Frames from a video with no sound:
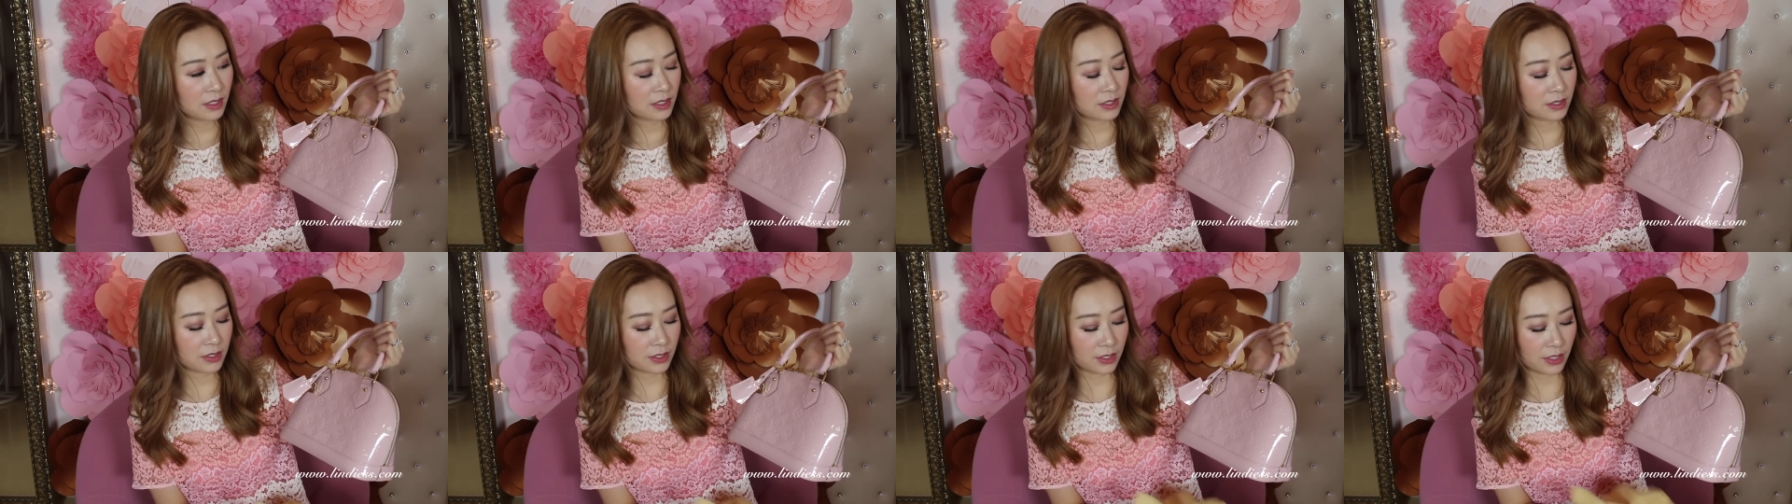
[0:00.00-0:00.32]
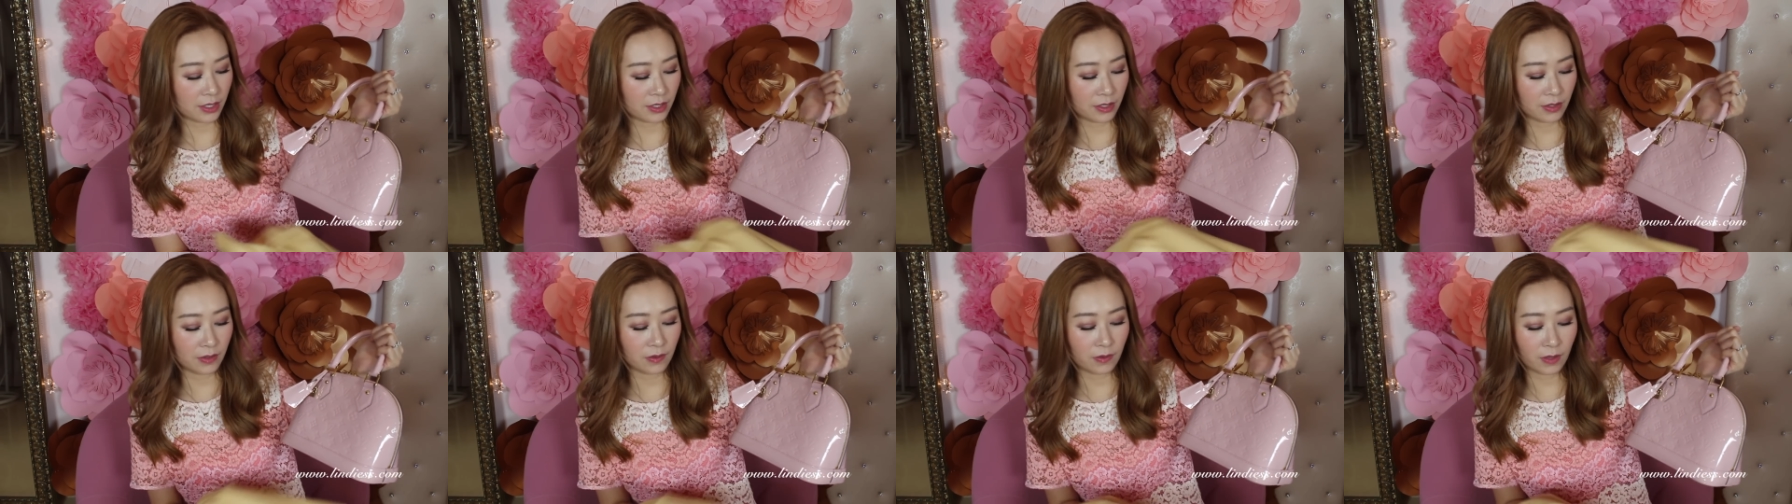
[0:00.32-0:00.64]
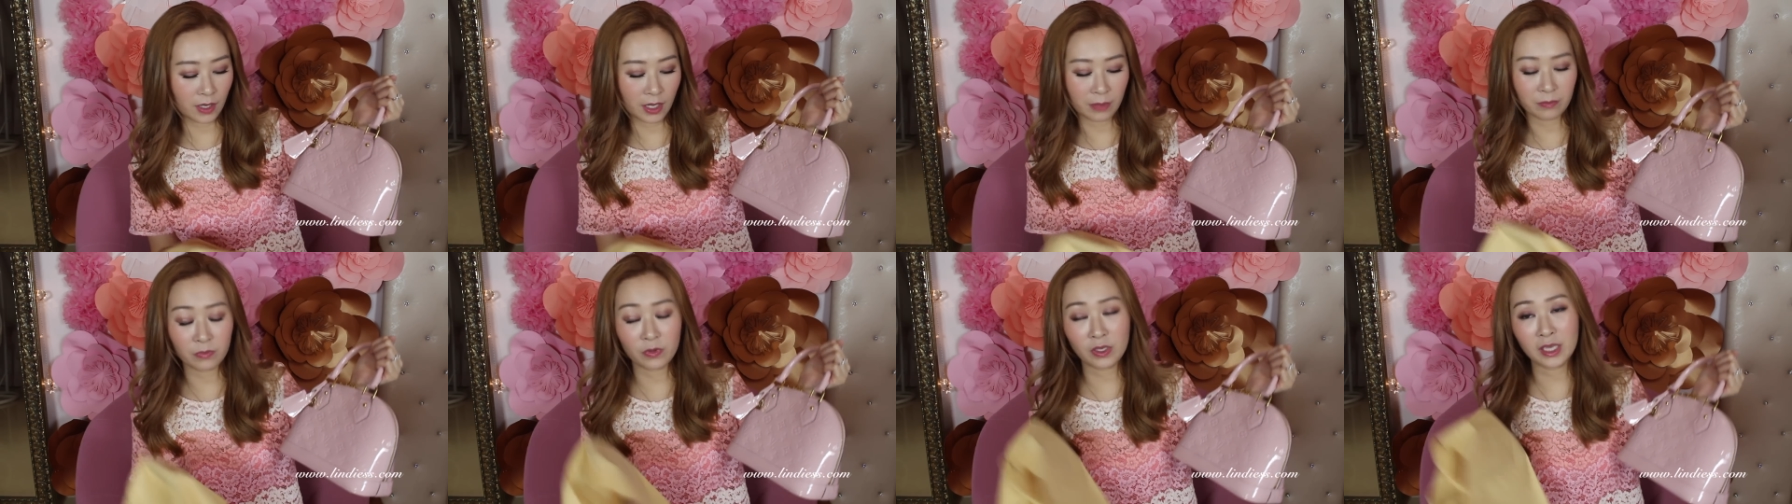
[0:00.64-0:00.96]

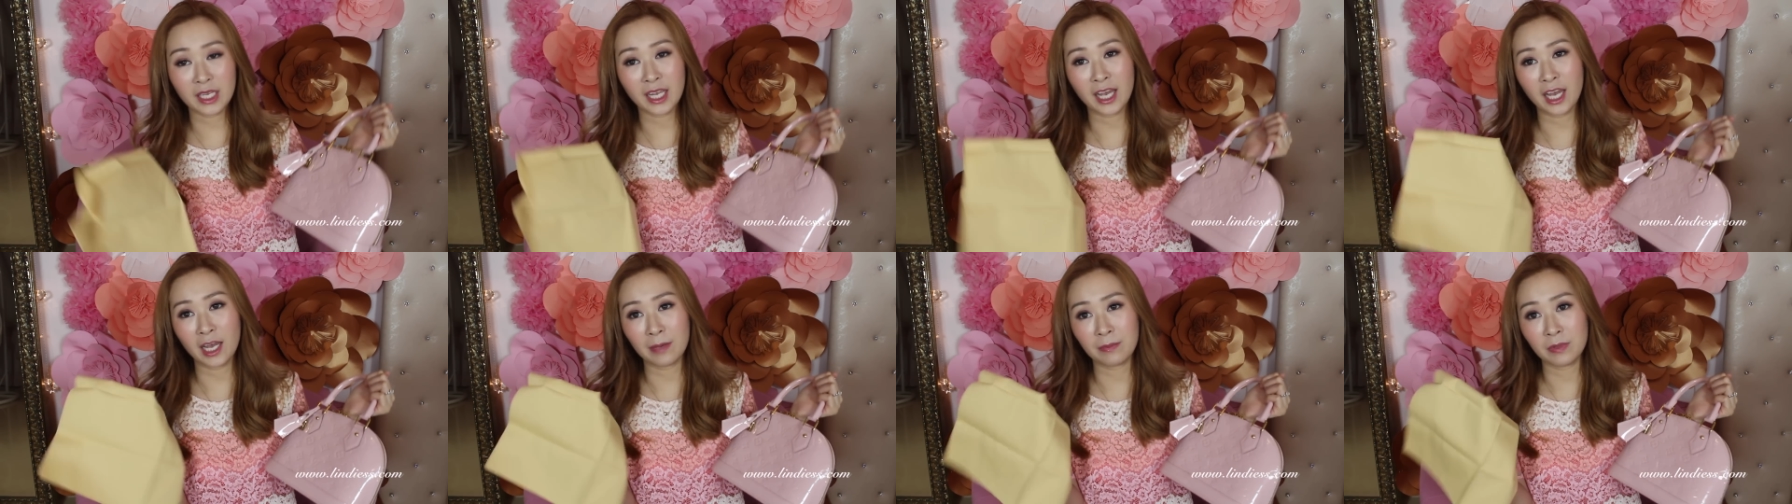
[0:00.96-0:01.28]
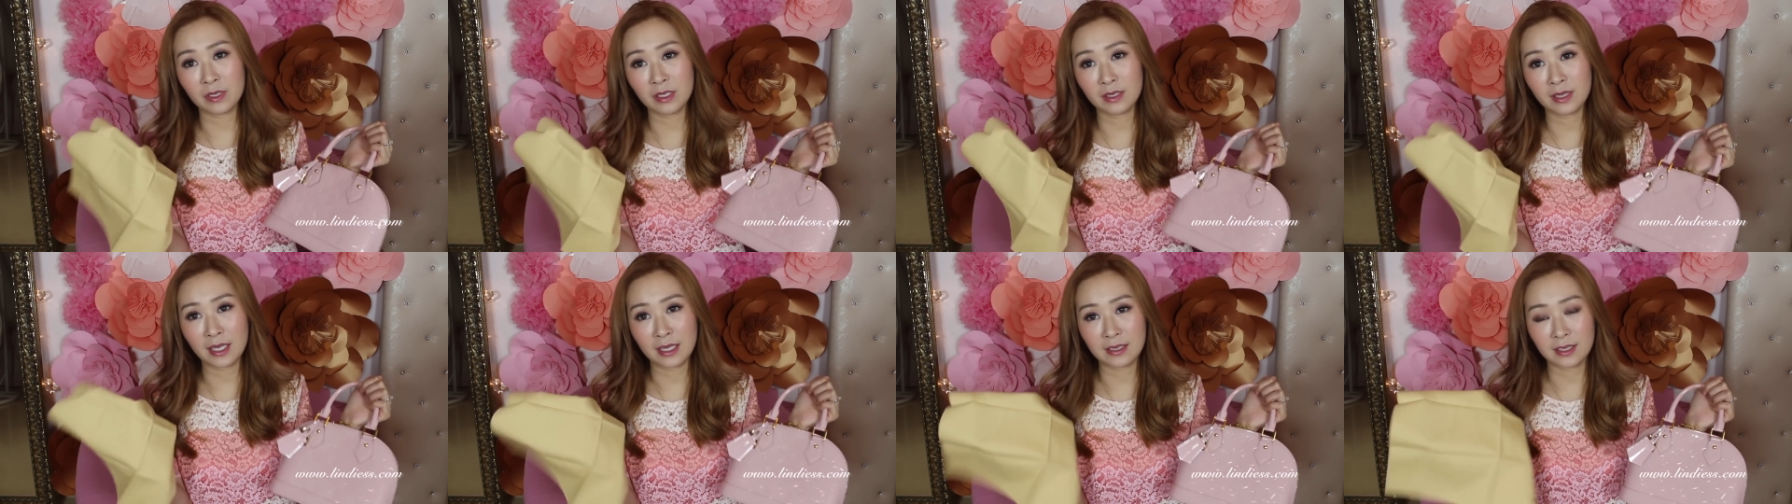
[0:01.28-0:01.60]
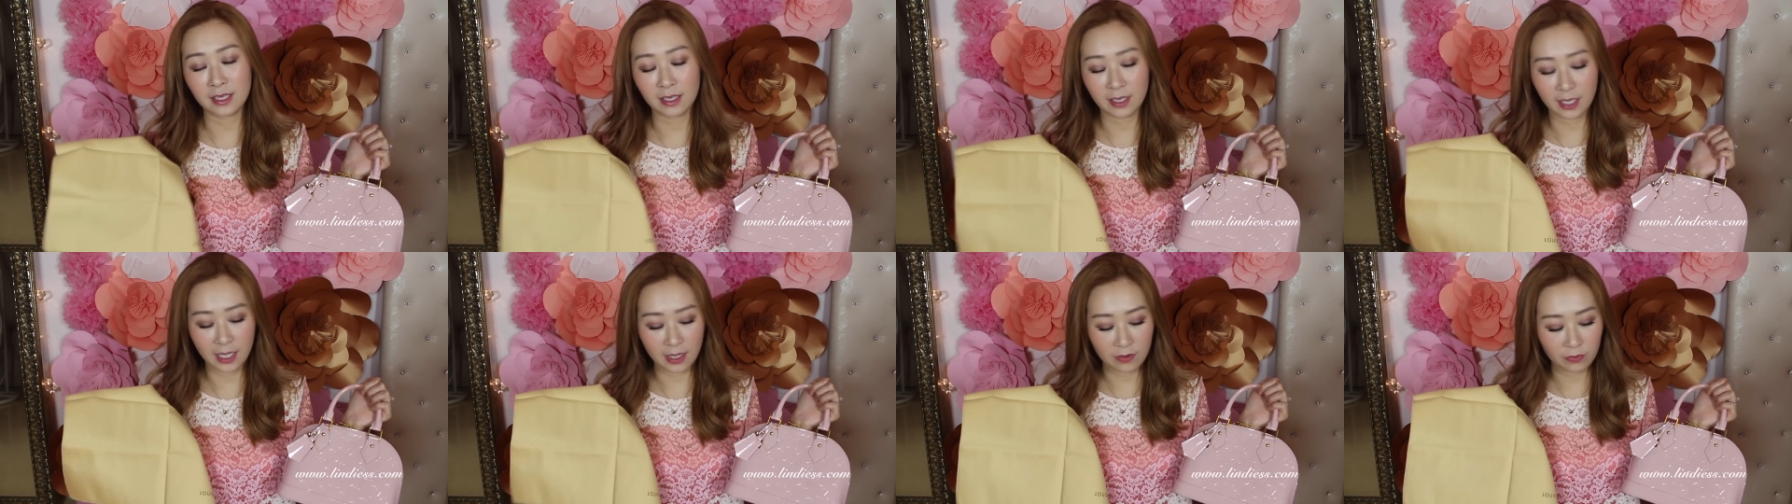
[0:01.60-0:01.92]
So I'm really happy
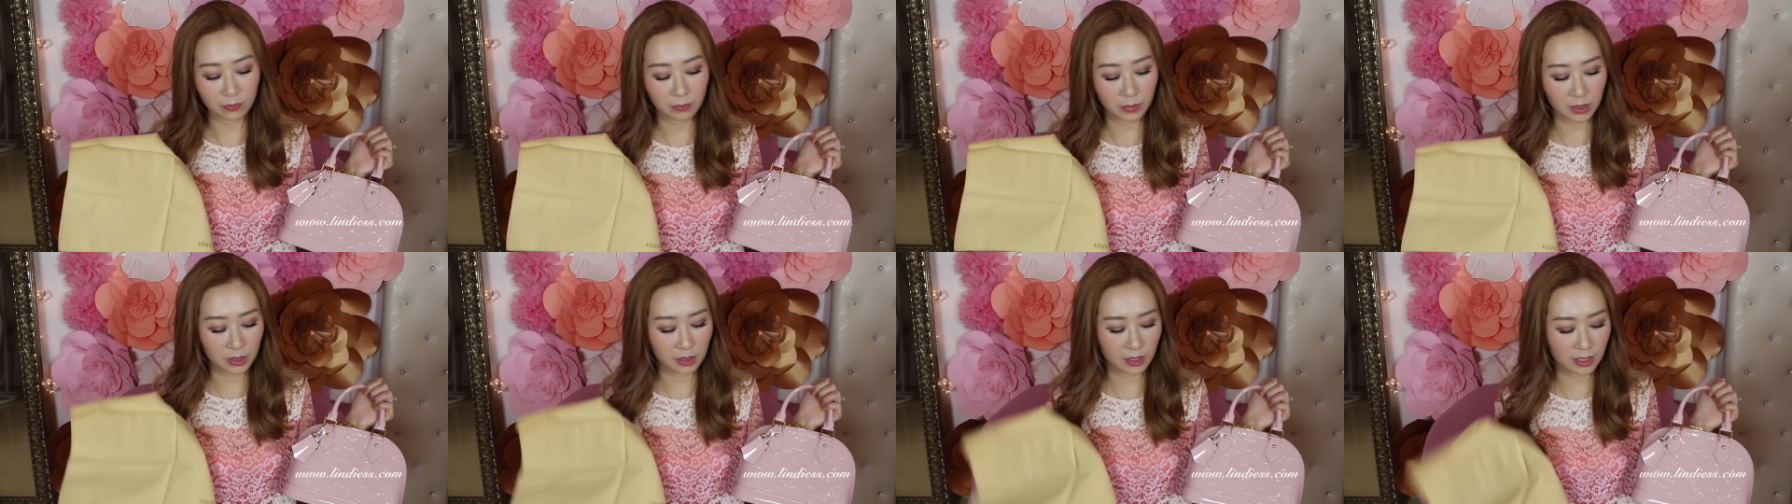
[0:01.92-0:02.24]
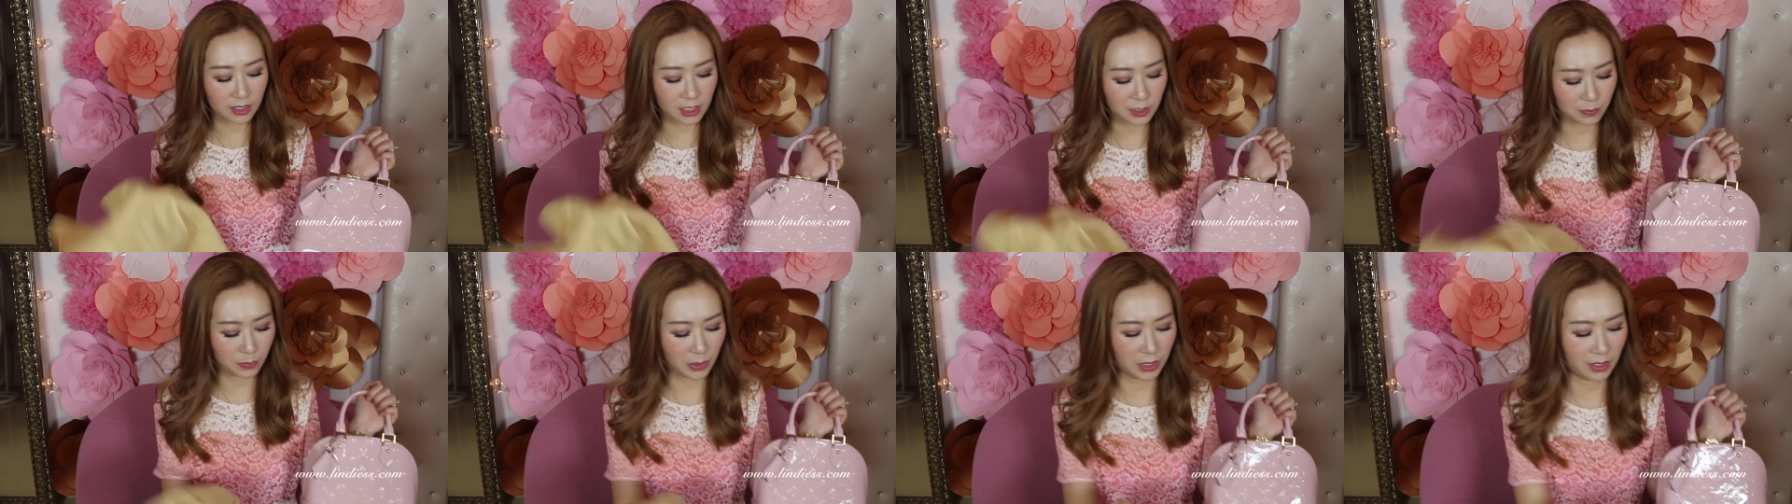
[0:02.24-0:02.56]
that they gave me this,